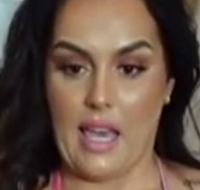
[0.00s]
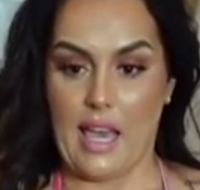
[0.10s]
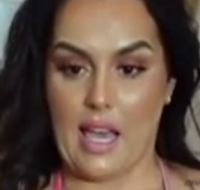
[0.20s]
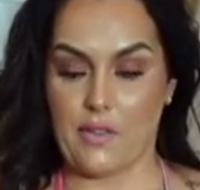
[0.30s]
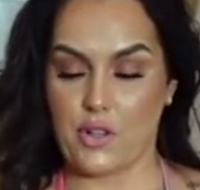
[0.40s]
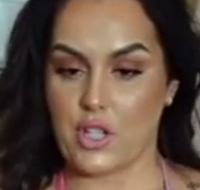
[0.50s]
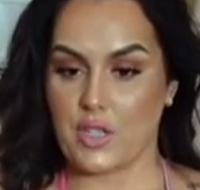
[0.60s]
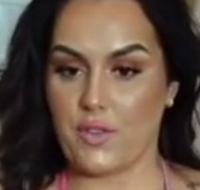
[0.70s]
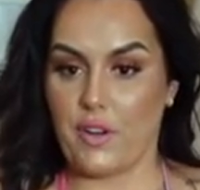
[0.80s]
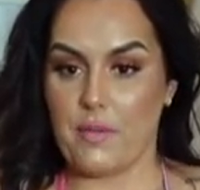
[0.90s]
And there's
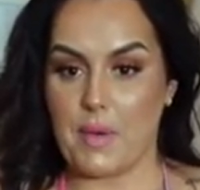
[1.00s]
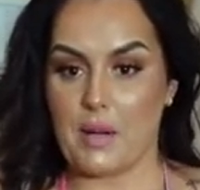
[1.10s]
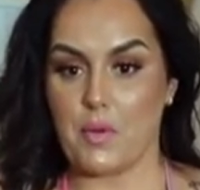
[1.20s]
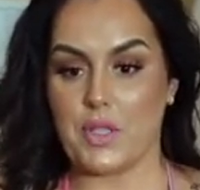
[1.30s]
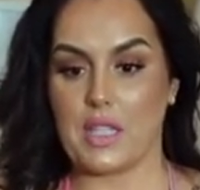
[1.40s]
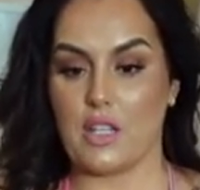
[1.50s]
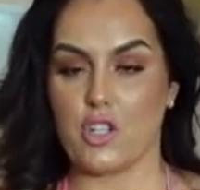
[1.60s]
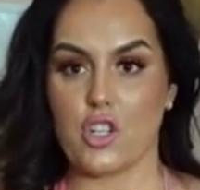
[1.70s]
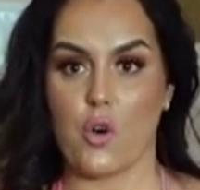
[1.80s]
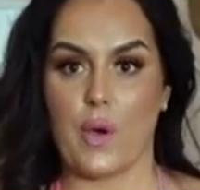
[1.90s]
just very minimal skin
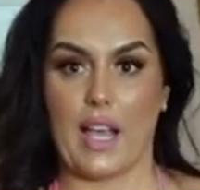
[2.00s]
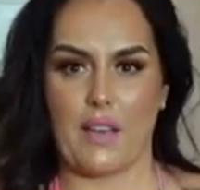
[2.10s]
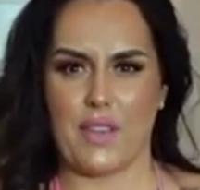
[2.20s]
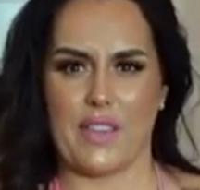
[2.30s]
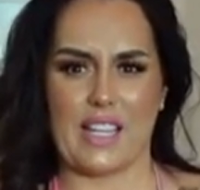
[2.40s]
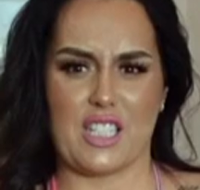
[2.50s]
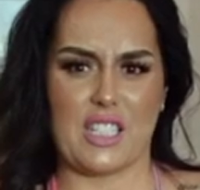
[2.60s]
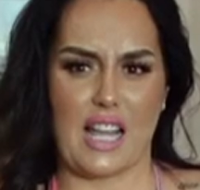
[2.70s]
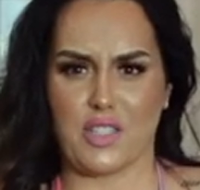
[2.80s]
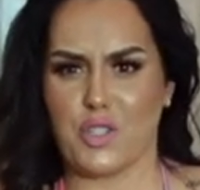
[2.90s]
showing. I feel like it's
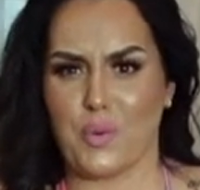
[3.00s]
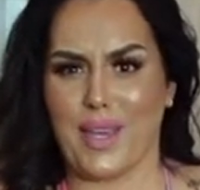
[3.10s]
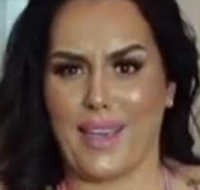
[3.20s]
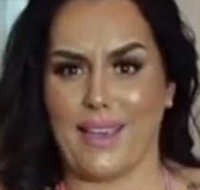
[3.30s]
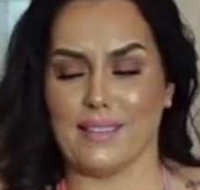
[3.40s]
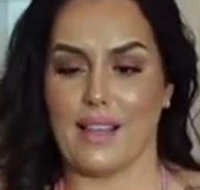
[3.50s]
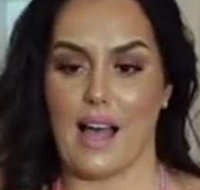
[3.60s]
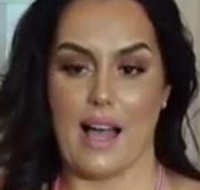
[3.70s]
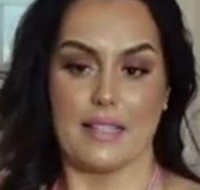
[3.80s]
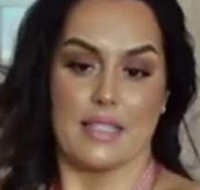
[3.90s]
not doing a
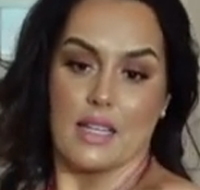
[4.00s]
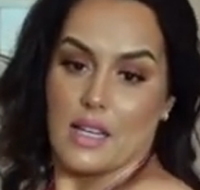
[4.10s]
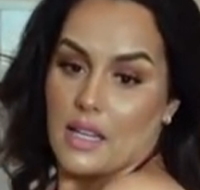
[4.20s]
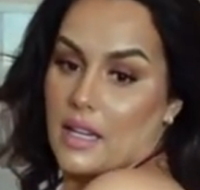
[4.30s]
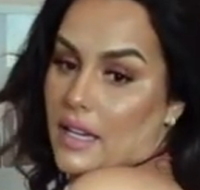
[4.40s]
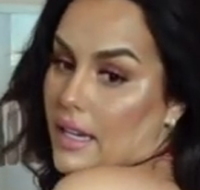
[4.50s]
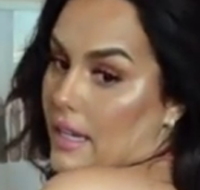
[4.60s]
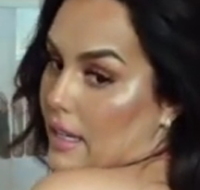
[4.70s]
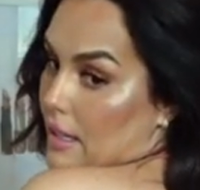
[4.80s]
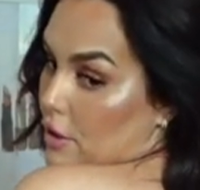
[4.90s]
lot.
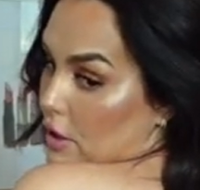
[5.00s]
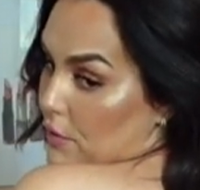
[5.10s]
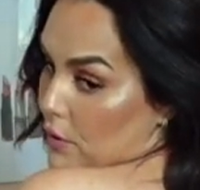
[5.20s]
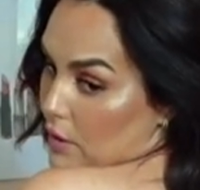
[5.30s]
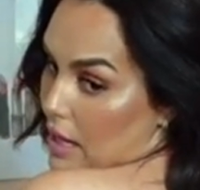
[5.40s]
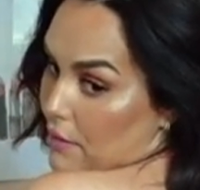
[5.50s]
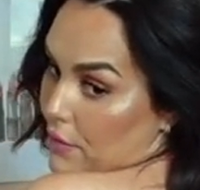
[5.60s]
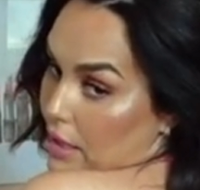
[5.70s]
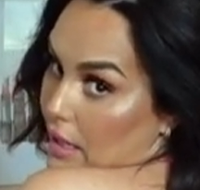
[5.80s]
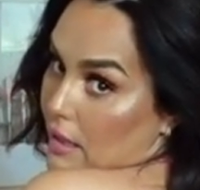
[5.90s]
And you can feel
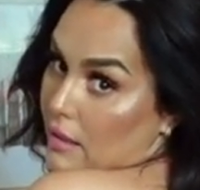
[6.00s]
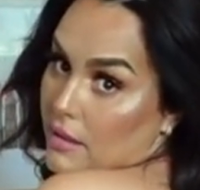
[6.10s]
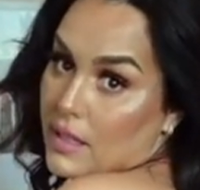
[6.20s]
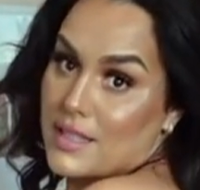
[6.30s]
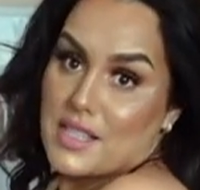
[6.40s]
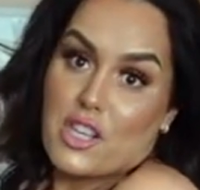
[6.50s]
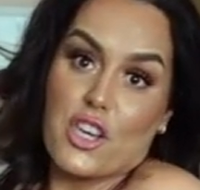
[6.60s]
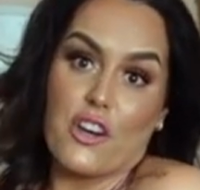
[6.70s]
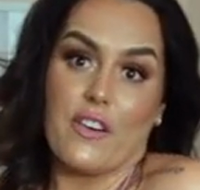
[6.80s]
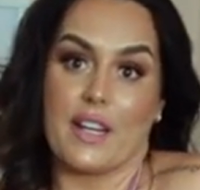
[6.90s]
confident and
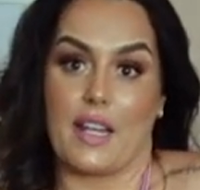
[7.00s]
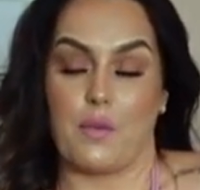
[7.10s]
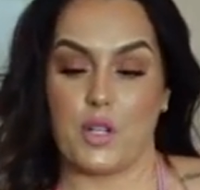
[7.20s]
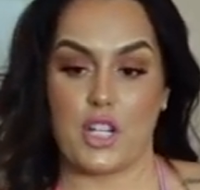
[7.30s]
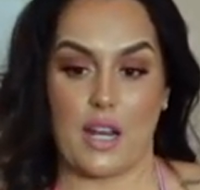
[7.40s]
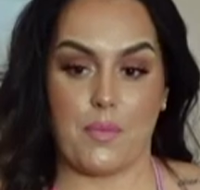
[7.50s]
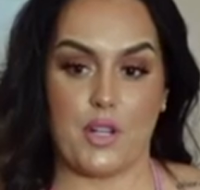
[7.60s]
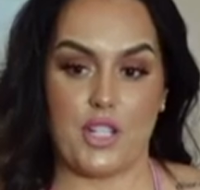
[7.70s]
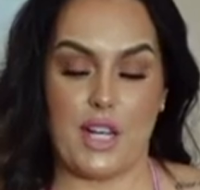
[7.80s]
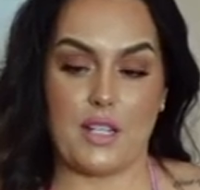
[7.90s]
secure in it, which I
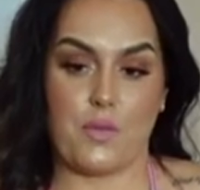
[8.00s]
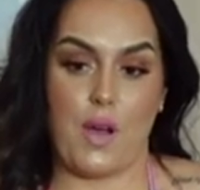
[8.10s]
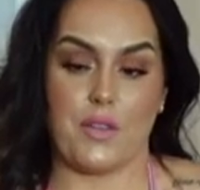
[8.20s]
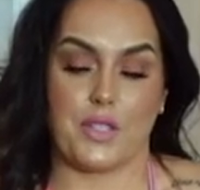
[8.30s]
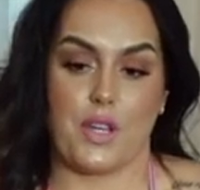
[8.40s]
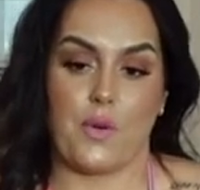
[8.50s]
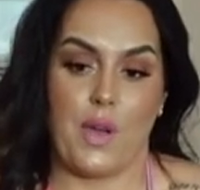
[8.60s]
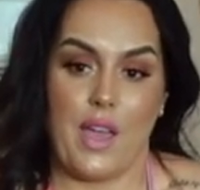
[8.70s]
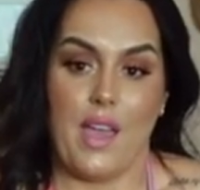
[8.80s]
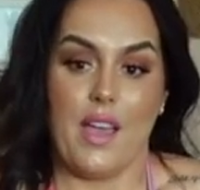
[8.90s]
appreciate as well. So
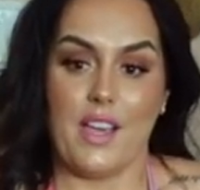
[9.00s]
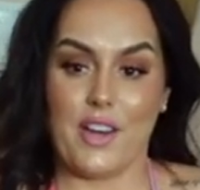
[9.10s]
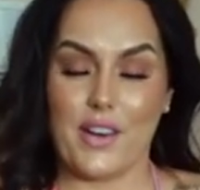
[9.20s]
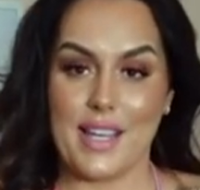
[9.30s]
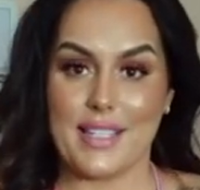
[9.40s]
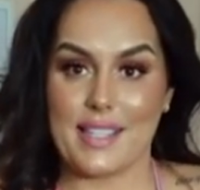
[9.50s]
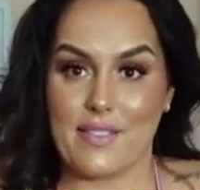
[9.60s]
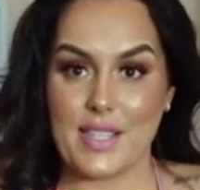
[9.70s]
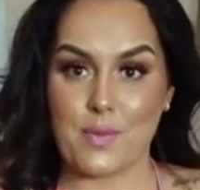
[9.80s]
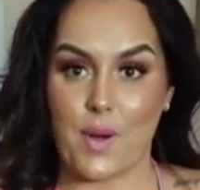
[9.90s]
here is
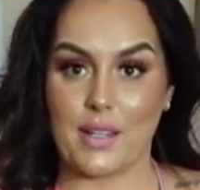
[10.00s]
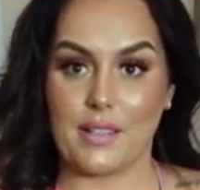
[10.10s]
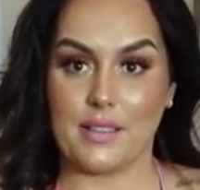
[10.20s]
this one.